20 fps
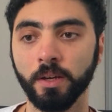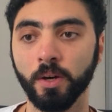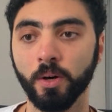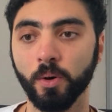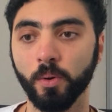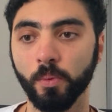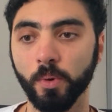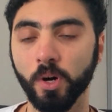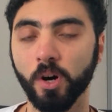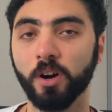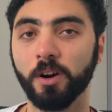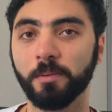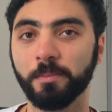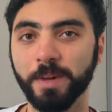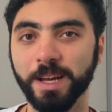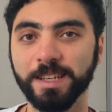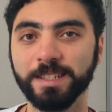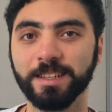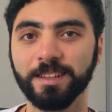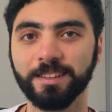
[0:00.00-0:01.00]
we are
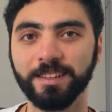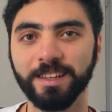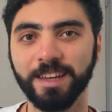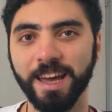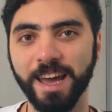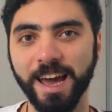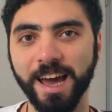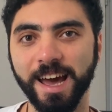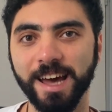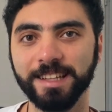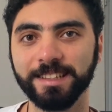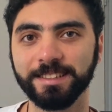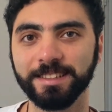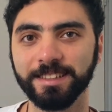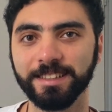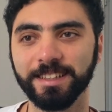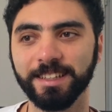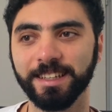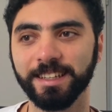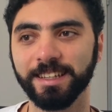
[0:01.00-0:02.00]
basically
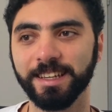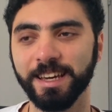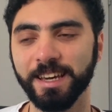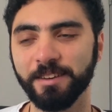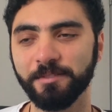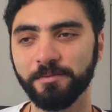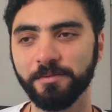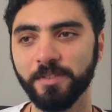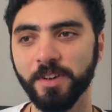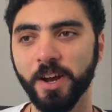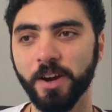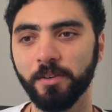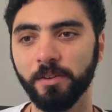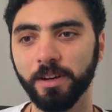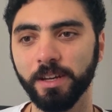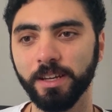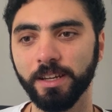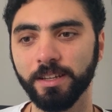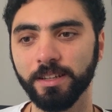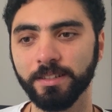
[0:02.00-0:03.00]
handling a
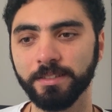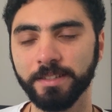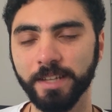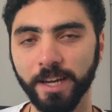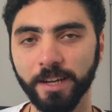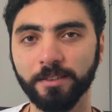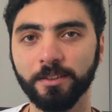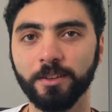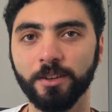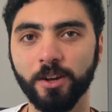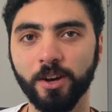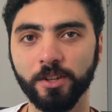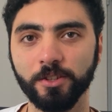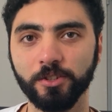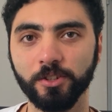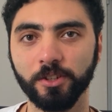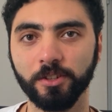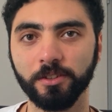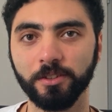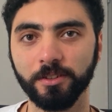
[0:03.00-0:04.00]
very
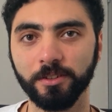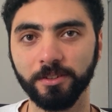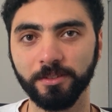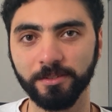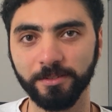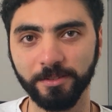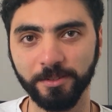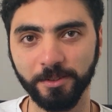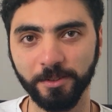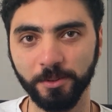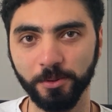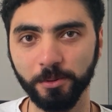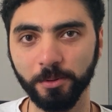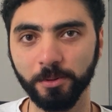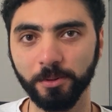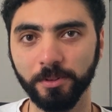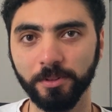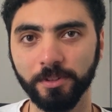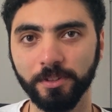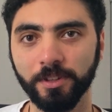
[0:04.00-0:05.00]
technological
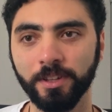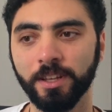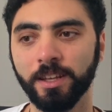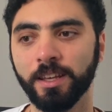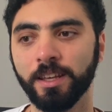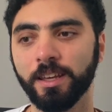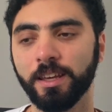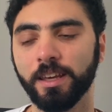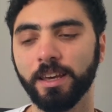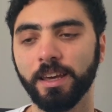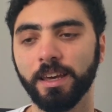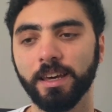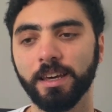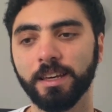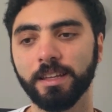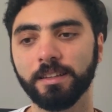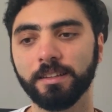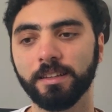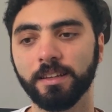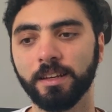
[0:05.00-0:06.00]
tool,
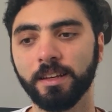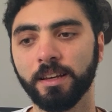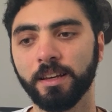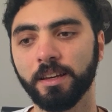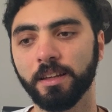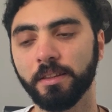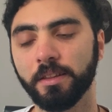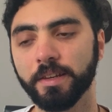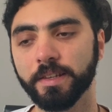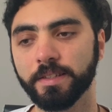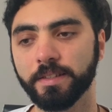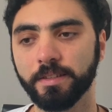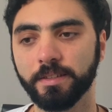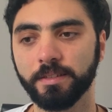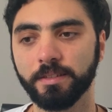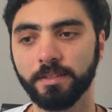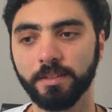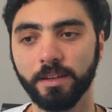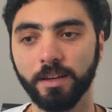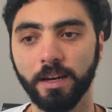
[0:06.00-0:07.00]
and
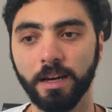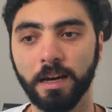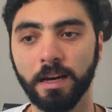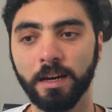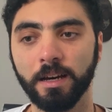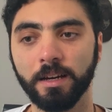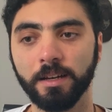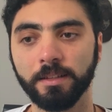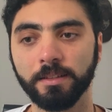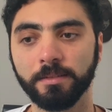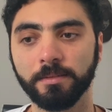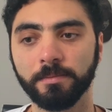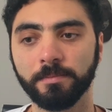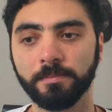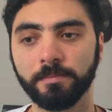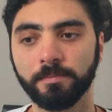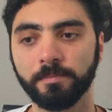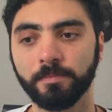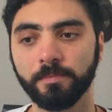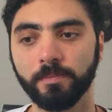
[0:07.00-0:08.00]
this
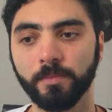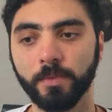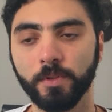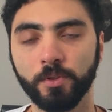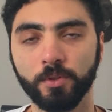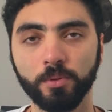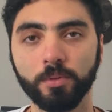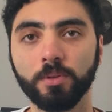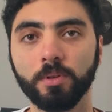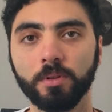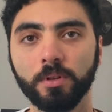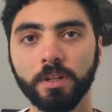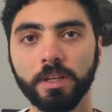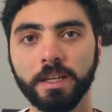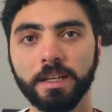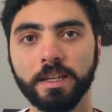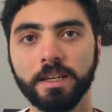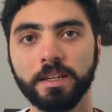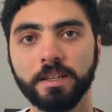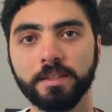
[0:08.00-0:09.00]
tool
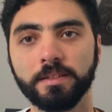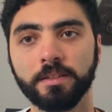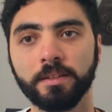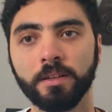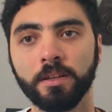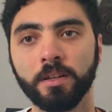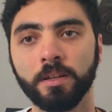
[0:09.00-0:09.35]
is